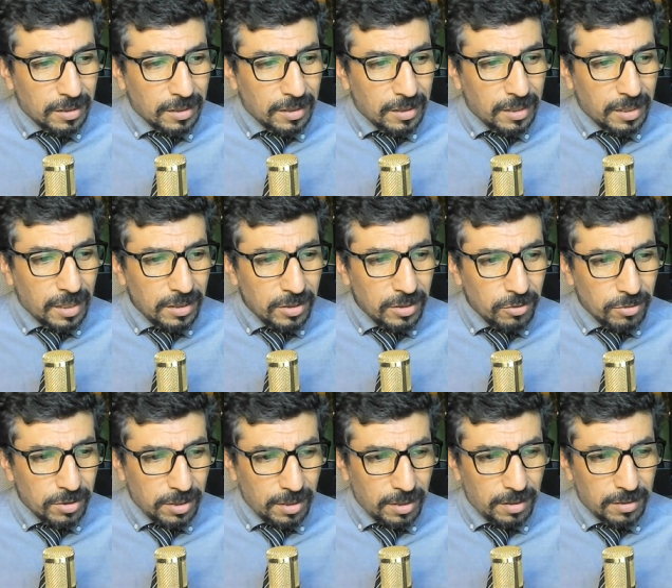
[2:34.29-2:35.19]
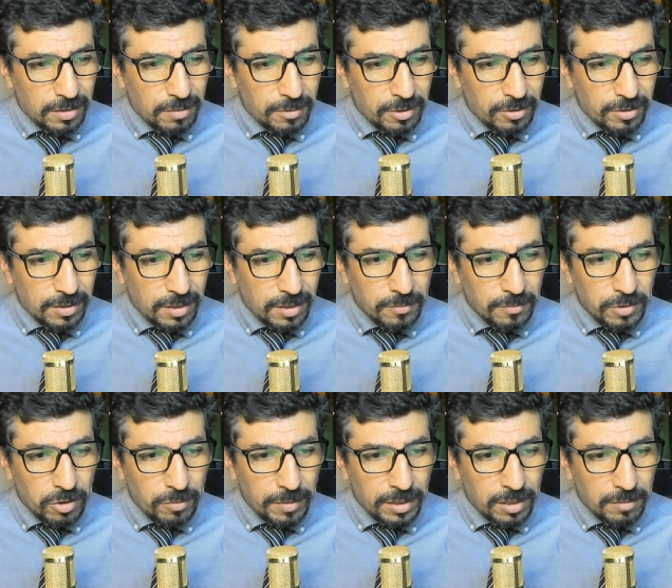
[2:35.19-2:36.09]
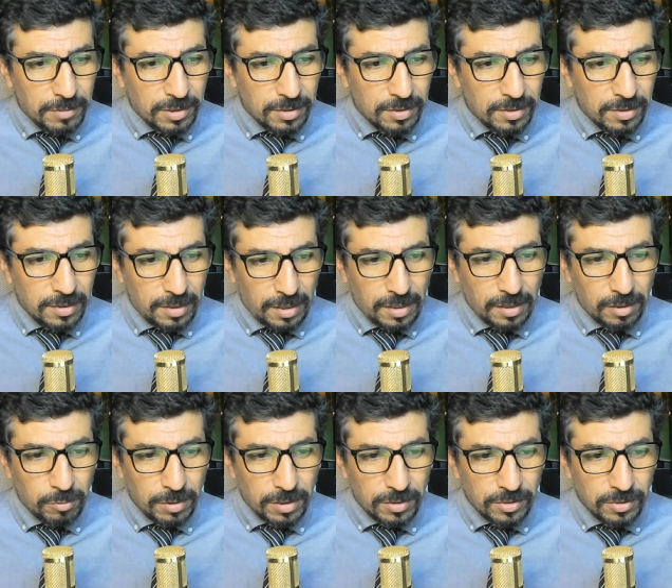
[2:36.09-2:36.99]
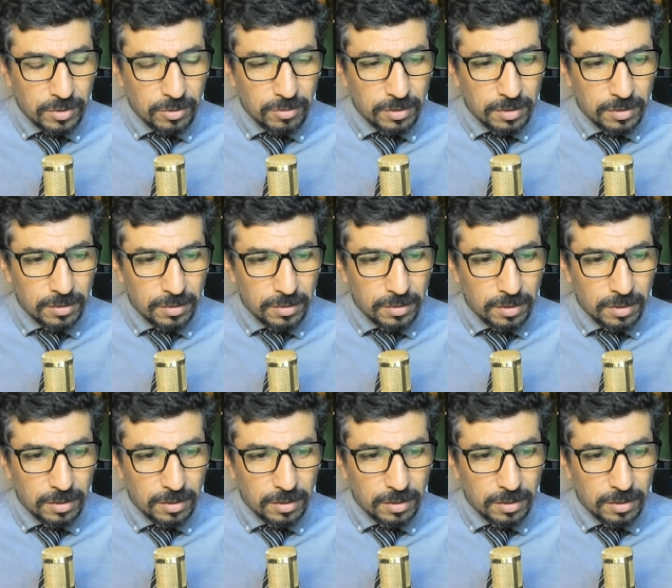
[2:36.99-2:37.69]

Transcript: Can you tell us about a time you made a mistake with a student?